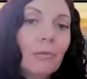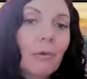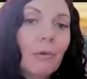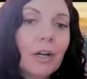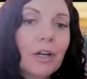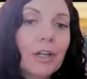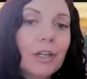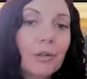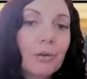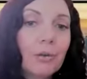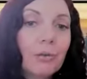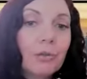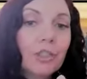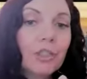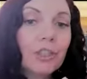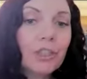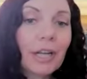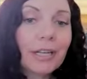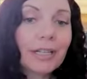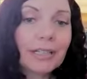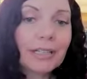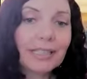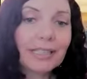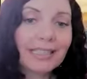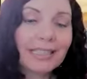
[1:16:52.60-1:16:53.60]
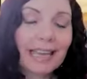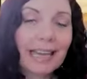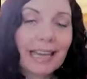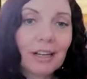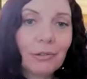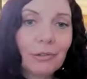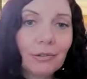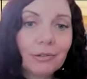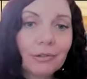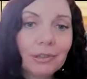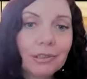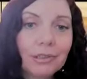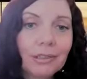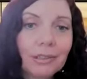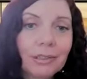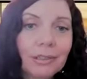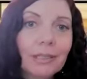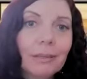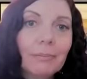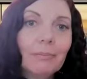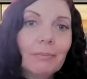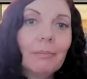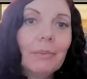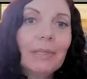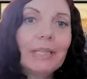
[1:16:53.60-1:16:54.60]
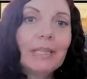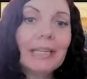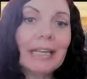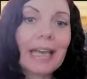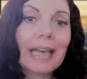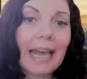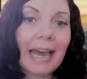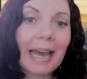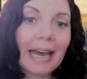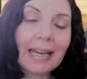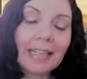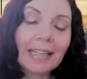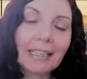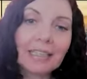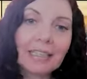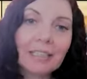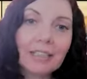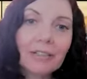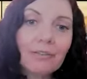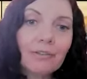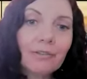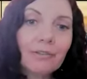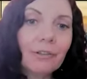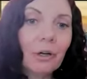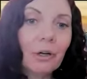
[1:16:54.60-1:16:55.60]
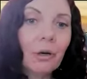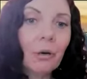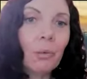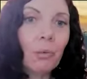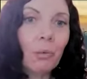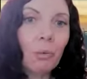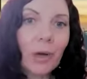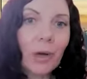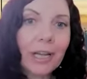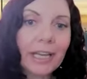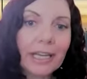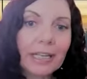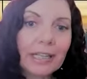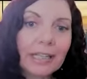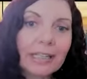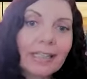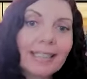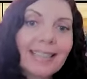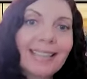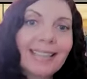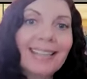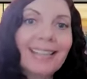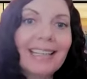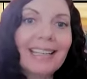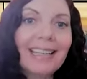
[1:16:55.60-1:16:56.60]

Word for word: where you shut down being active, awake,